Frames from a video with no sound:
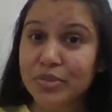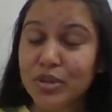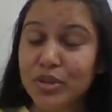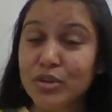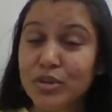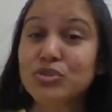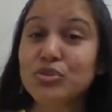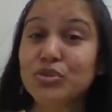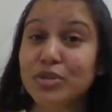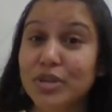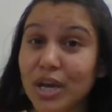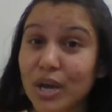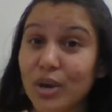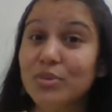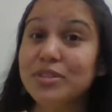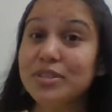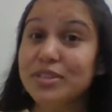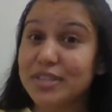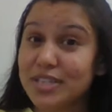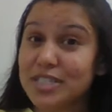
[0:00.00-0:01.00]
So now
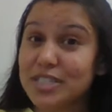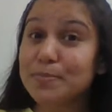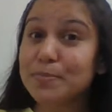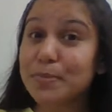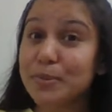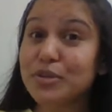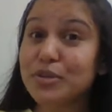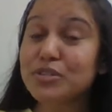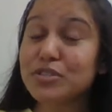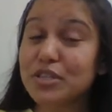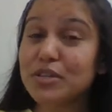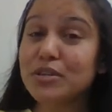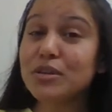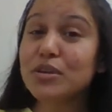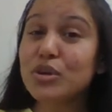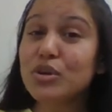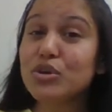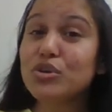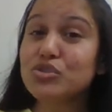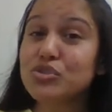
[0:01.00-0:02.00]
this person
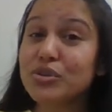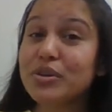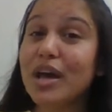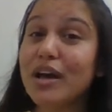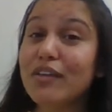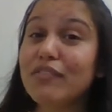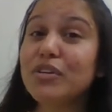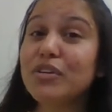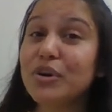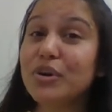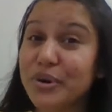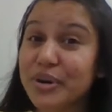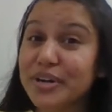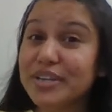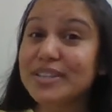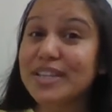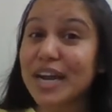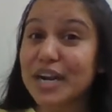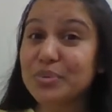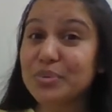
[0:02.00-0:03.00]
should have
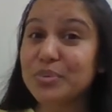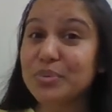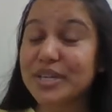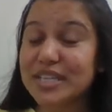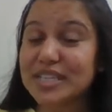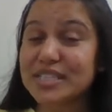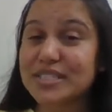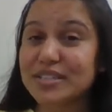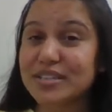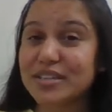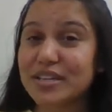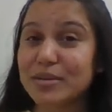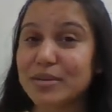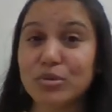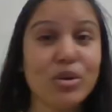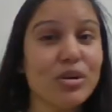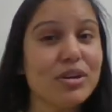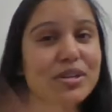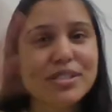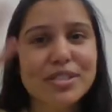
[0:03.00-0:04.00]
heard that very scream,
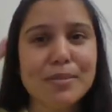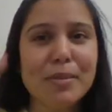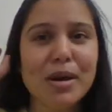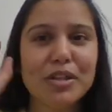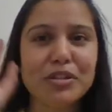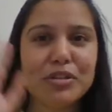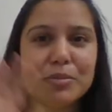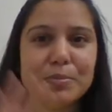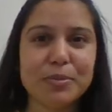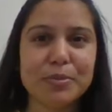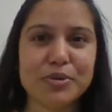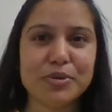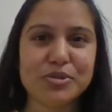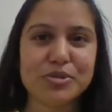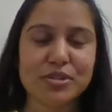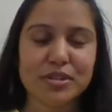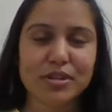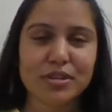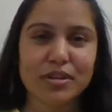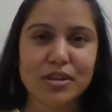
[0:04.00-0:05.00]
not some other
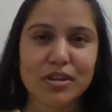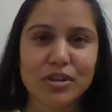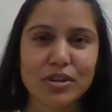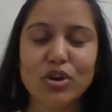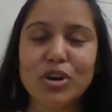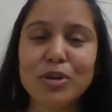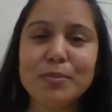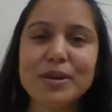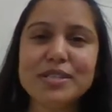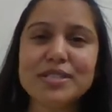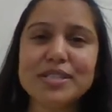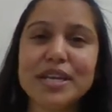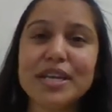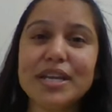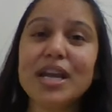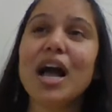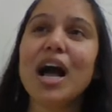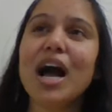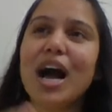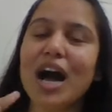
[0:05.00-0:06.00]
person. Not by
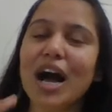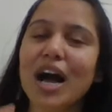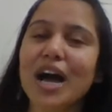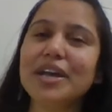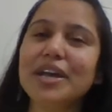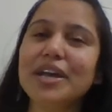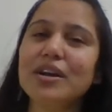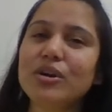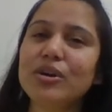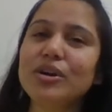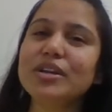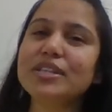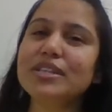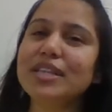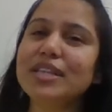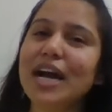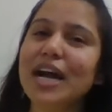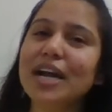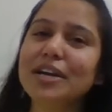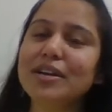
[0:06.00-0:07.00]
saying, I heard
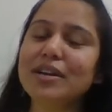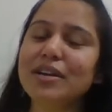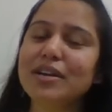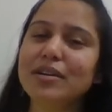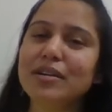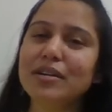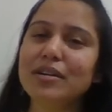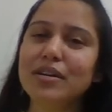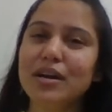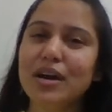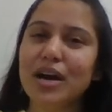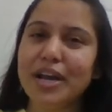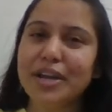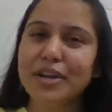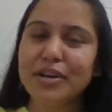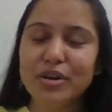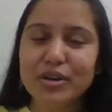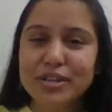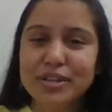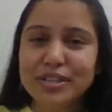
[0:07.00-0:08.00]

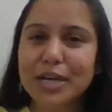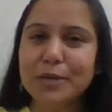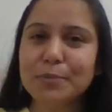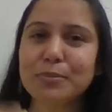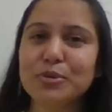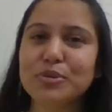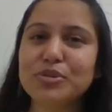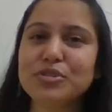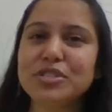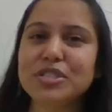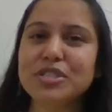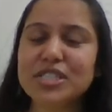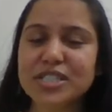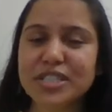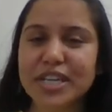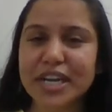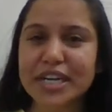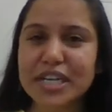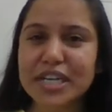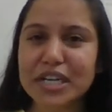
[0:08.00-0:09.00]
that person
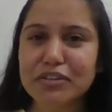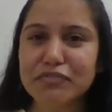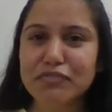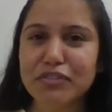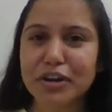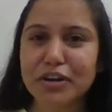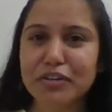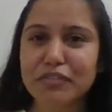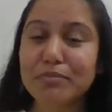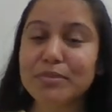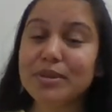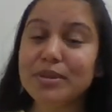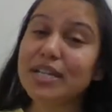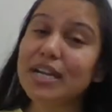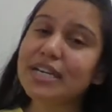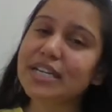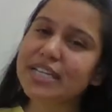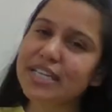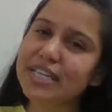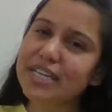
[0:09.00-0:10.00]
stating in front of me
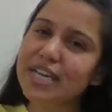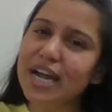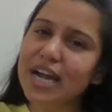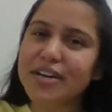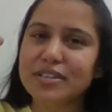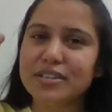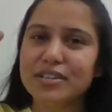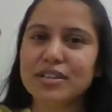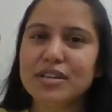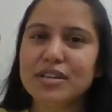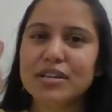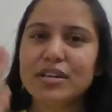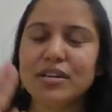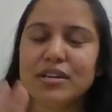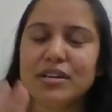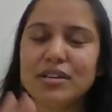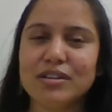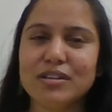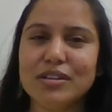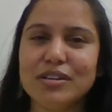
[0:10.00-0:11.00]
that he had
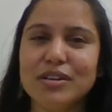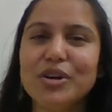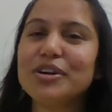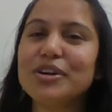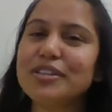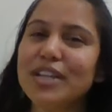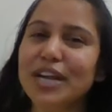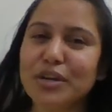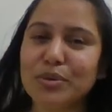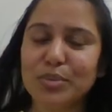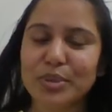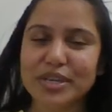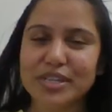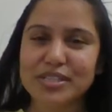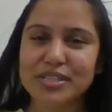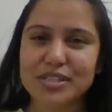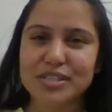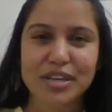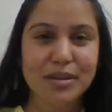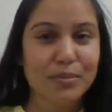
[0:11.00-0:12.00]
heard that very
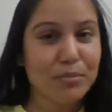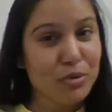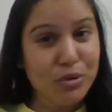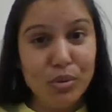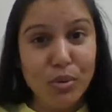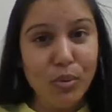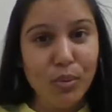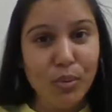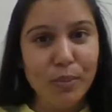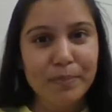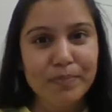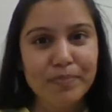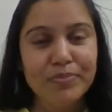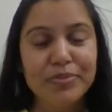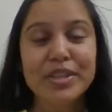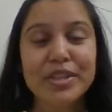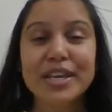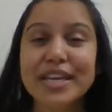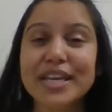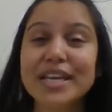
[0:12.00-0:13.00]
scream. No,
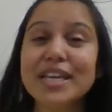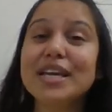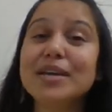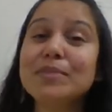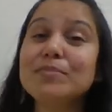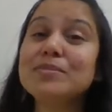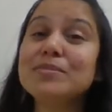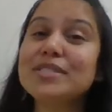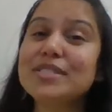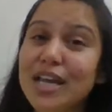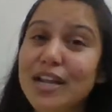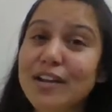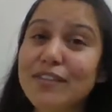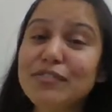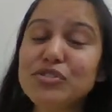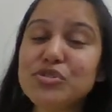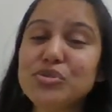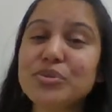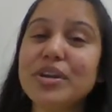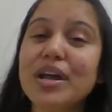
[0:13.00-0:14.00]
he himself
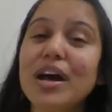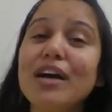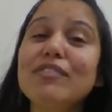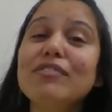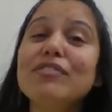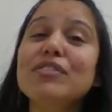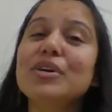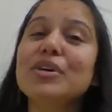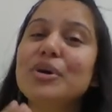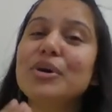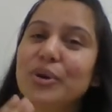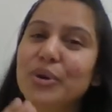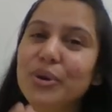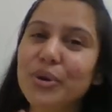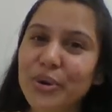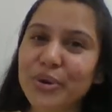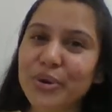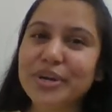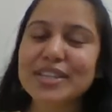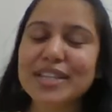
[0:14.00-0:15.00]
should have
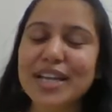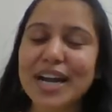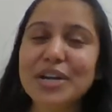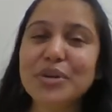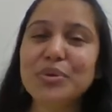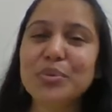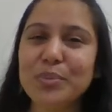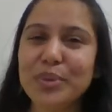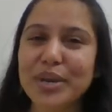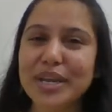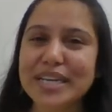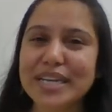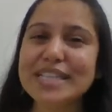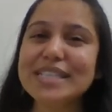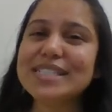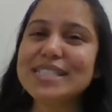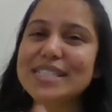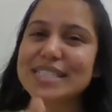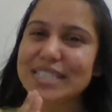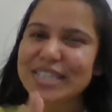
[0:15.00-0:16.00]
heard that very
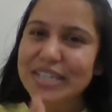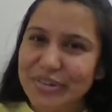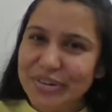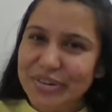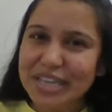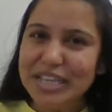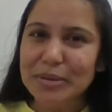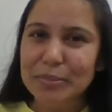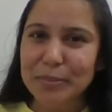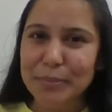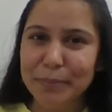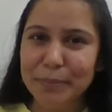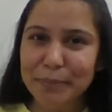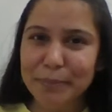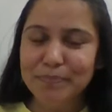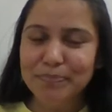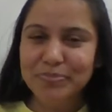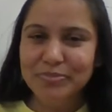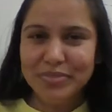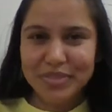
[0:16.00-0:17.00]
scream.
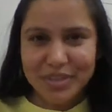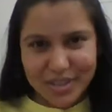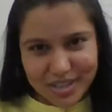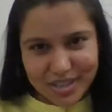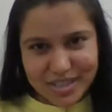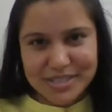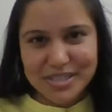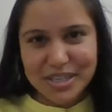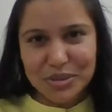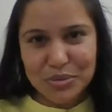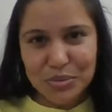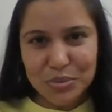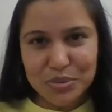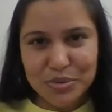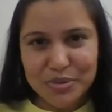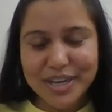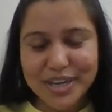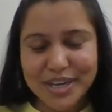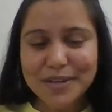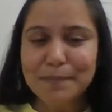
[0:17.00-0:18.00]
Is that all
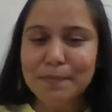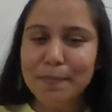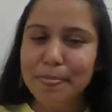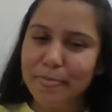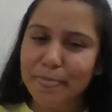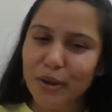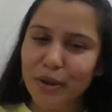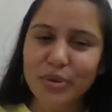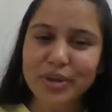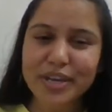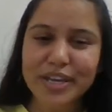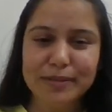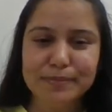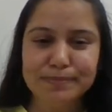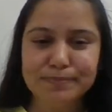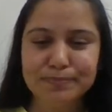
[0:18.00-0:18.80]
right? Okay.